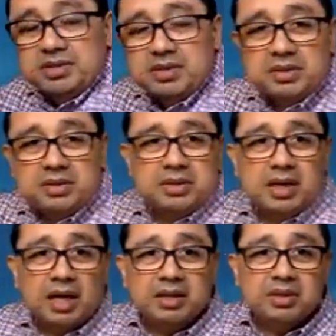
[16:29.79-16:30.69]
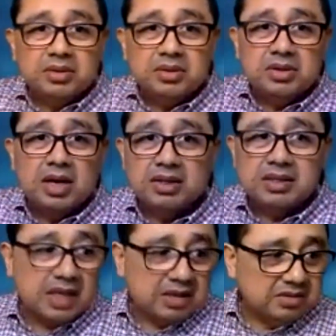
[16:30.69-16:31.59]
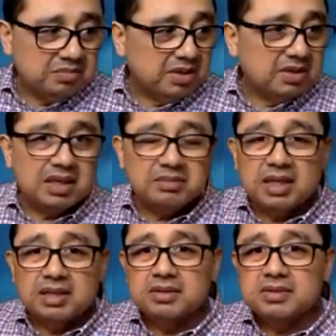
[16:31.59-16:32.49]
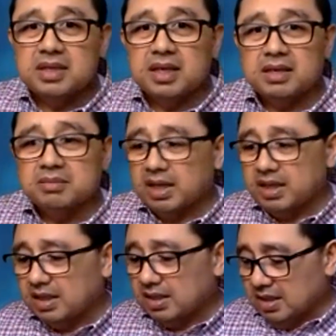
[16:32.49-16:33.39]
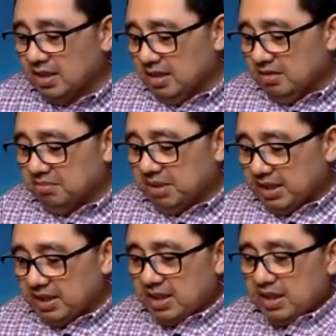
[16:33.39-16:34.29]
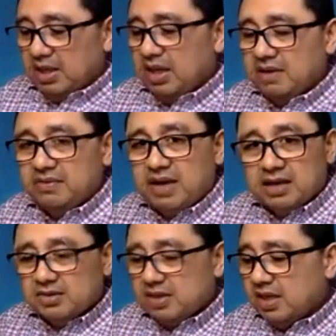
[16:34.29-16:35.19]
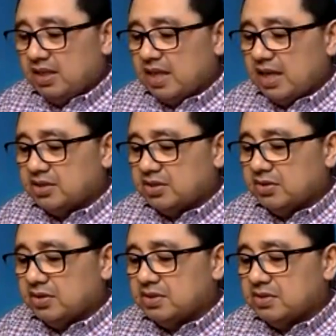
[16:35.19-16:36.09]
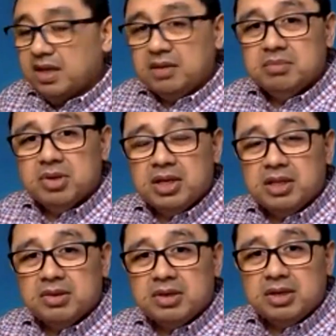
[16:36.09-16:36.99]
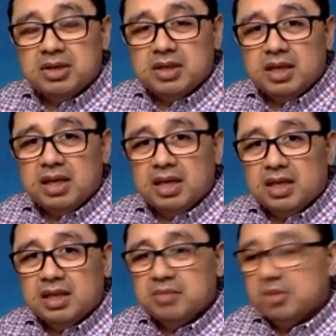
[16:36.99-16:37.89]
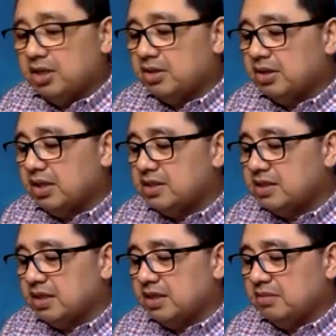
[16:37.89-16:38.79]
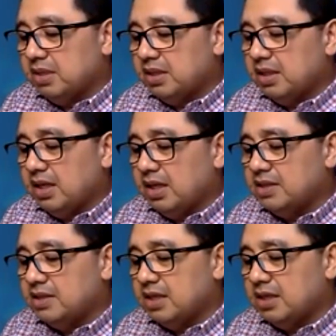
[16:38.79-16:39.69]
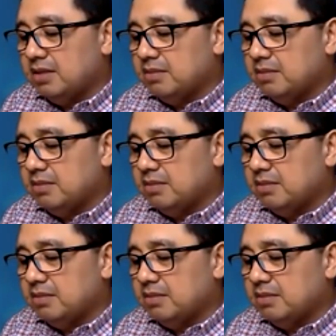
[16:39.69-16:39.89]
So I don't know how this sounds because I'm not using any mic, but I've actually attached also a monitor, and the monitor is nothing but a headset.